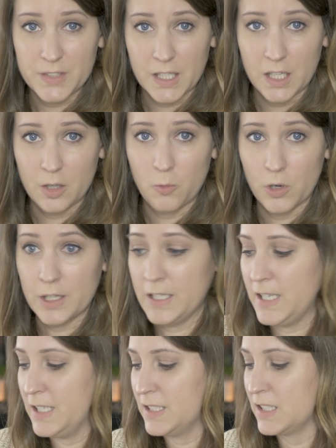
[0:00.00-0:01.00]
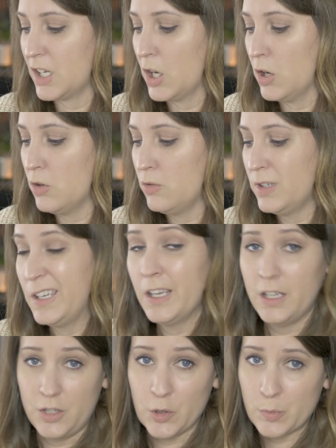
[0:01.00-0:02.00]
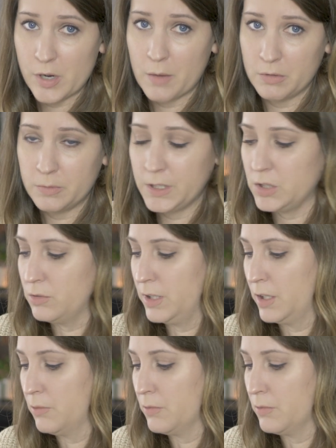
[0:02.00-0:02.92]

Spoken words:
to get it where it needs to go, you're probably doing it